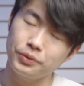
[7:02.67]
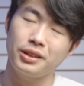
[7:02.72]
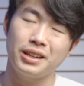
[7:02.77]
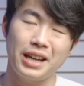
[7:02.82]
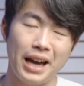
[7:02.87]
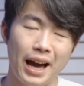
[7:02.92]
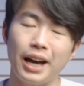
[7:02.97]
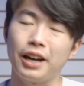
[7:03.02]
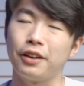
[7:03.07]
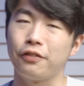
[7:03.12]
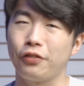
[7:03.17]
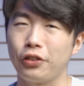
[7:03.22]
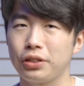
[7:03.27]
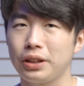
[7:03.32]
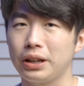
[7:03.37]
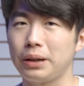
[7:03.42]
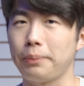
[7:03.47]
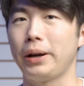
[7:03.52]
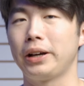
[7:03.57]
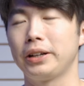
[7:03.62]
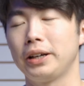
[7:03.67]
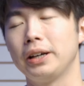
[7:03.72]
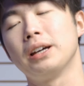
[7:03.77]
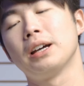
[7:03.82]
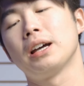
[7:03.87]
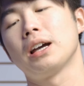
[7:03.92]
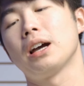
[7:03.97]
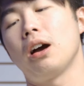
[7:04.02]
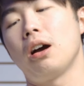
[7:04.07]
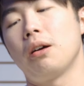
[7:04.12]
yeah, if you think about it,
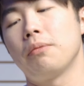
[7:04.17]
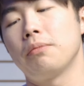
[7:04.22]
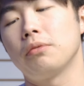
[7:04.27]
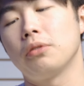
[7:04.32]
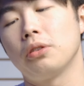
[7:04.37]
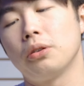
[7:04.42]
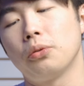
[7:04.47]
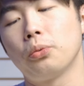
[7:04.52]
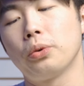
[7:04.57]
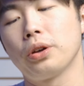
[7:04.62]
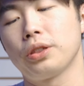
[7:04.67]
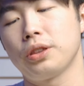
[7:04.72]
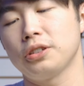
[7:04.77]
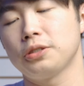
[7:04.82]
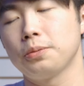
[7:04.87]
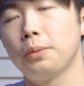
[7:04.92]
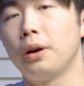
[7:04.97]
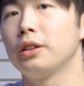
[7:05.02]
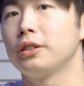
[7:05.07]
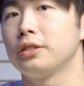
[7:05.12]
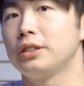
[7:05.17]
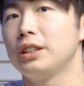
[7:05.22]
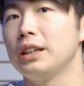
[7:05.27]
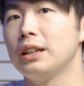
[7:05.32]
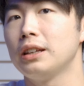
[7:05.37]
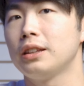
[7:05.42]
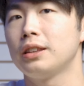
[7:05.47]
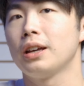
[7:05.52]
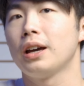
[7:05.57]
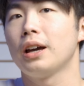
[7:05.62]
with smaller
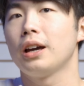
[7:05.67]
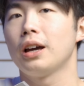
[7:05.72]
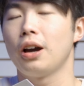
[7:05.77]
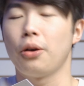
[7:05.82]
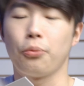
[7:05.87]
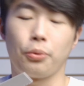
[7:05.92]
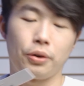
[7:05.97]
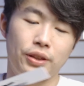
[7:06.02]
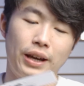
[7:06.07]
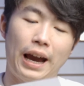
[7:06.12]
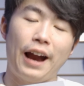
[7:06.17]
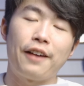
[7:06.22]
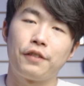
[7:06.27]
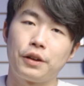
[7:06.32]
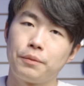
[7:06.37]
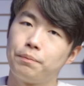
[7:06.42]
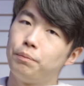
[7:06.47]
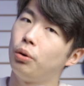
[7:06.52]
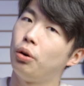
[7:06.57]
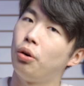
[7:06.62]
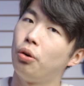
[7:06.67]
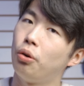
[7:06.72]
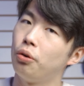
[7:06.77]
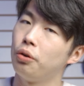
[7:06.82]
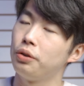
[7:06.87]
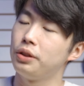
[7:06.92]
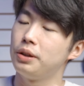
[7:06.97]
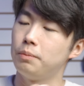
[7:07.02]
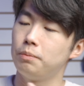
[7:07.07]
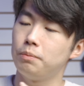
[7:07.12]
teeth, with every
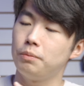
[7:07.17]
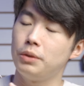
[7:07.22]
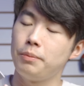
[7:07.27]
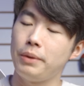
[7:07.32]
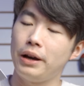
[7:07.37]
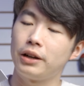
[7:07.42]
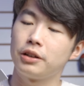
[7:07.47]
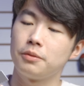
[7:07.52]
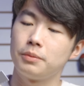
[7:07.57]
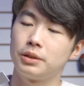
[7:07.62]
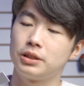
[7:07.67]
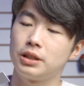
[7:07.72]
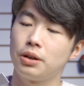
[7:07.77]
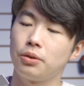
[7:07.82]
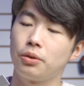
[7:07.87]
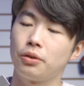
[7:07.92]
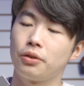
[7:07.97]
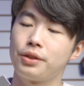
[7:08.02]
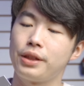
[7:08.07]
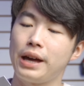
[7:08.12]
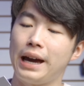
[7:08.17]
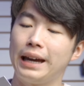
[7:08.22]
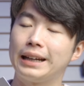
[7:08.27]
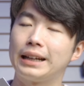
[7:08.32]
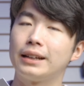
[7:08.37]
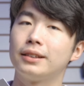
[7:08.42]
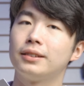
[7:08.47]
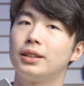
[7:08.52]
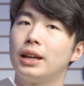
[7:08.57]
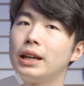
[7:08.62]
pull, the amount of material that it
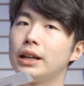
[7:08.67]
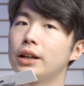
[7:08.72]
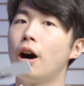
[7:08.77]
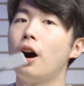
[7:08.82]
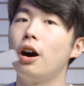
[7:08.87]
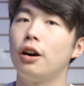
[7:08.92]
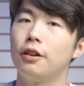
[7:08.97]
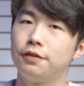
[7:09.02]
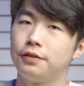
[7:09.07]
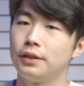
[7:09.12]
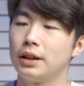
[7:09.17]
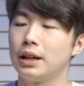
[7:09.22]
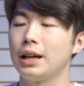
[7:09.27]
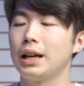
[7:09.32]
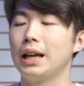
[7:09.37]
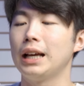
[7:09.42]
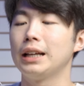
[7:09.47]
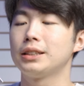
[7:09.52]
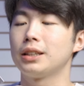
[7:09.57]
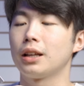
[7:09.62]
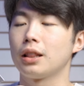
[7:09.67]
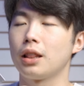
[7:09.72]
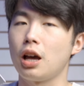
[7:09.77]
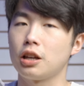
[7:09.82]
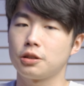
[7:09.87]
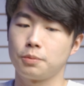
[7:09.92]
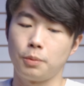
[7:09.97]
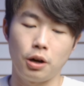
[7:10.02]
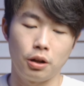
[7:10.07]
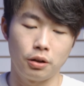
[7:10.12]
can take off is a lot
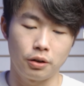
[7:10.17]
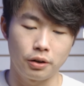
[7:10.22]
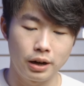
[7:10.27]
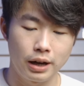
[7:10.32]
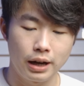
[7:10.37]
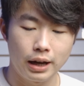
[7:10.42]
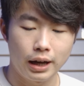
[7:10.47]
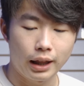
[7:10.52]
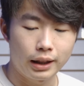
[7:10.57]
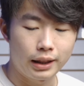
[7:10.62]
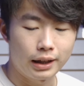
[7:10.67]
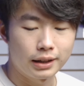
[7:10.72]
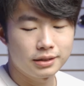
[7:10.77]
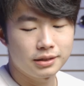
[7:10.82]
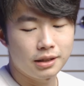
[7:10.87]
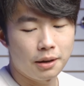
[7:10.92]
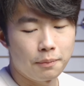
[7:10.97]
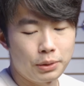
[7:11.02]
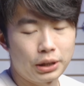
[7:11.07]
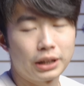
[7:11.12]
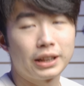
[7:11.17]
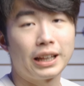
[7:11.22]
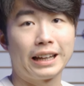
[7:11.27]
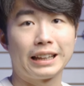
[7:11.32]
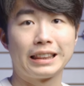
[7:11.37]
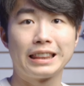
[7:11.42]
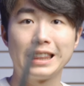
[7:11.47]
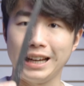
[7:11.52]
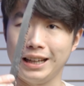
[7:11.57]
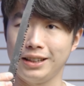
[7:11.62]
smaller than something
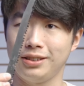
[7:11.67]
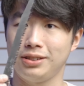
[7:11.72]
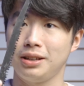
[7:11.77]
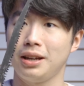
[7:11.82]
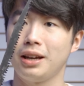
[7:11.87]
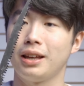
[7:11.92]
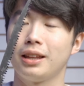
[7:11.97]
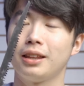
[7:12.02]
like this.